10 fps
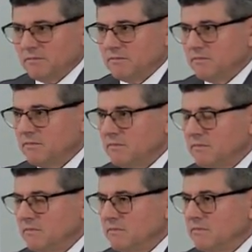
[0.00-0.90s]

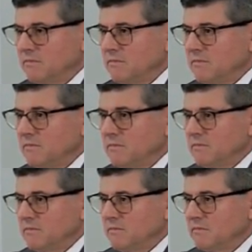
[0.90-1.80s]

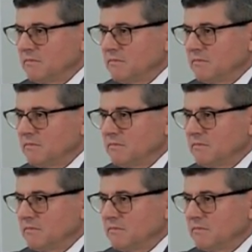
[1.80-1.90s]
(no one is talking)